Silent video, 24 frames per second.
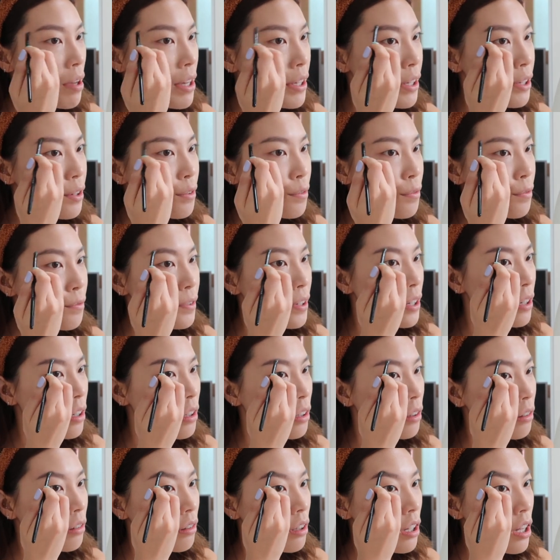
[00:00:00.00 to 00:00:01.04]
make you
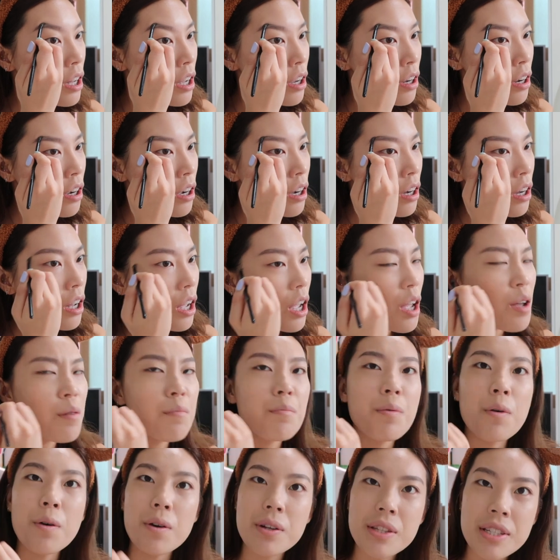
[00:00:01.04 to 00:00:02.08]
feel
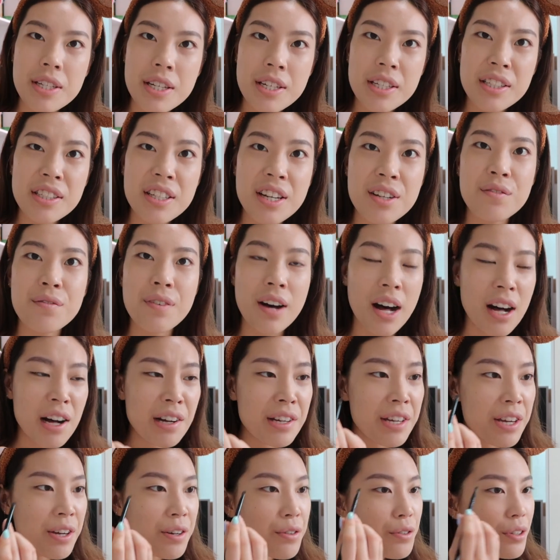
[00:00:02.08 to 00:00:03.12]
important and
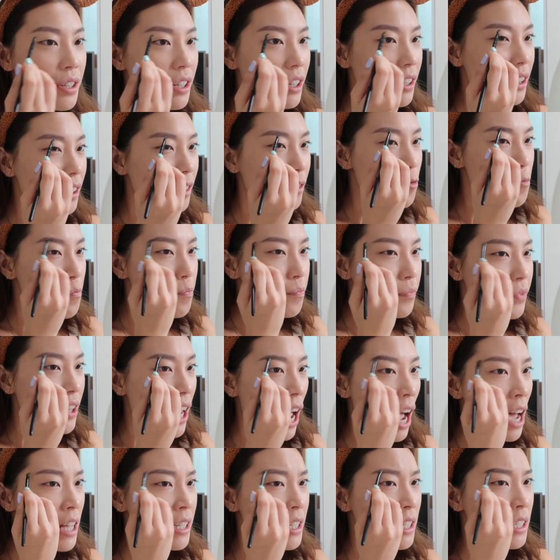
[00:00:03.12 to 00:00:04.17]
valued
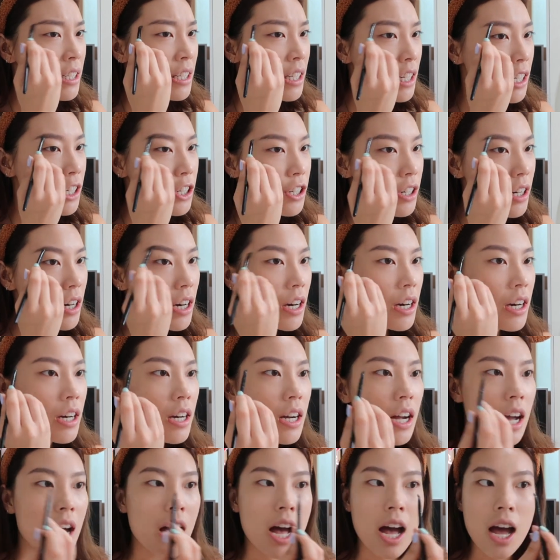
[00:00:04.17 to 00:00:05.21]
as a
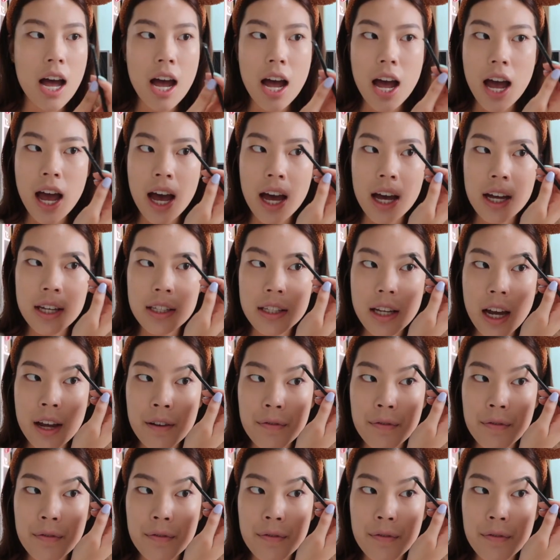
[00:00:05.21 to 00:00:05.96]
teacher, and